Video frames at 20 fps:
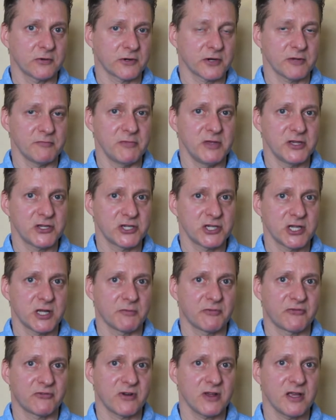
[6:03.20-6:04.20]
or commission
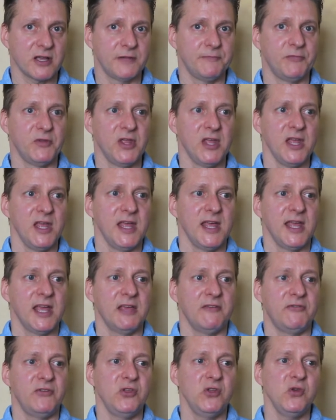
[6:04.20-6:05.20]
up front,
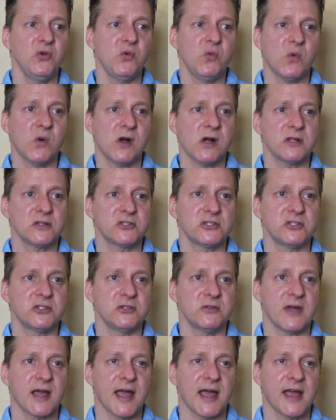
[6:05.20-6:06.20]
if you want
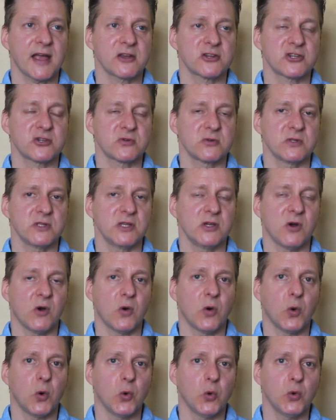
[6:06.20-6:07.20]
to actually
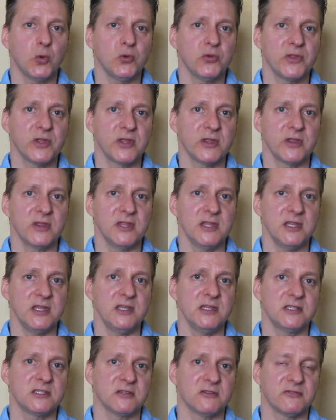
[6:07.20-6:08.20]
hold
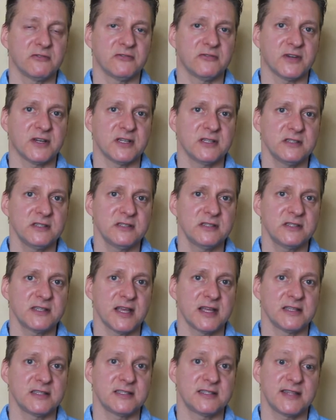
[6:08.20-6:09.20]
these funds
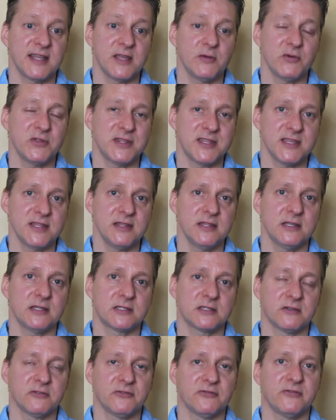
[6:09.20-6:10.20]
and stay within
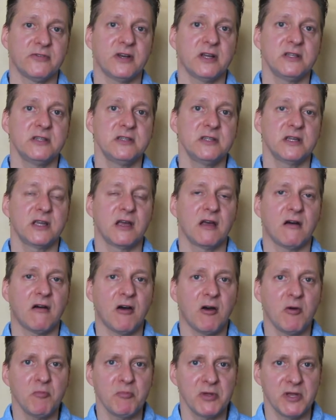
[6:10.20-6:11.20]
this fund
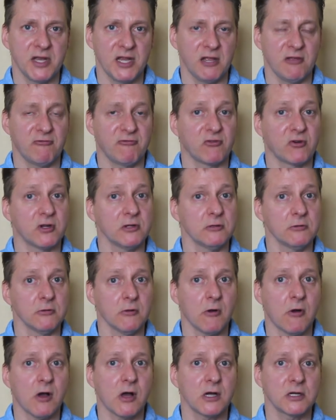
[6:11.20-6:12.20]
company for a
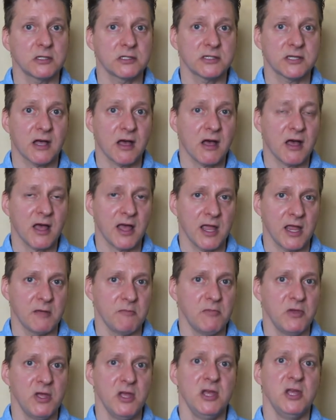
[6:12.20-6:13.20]
long
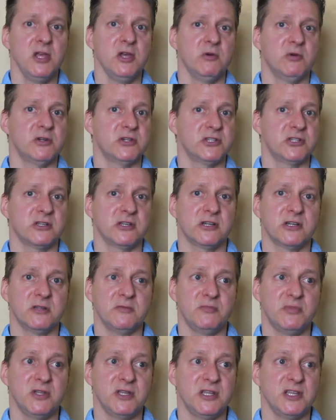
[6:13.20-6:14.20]
time, which is going
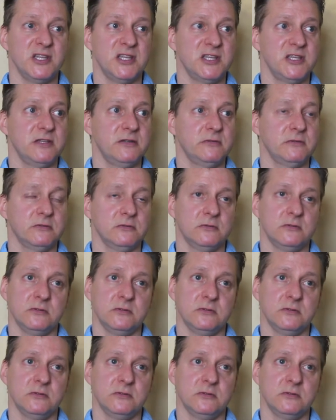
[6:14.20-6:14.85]
to be,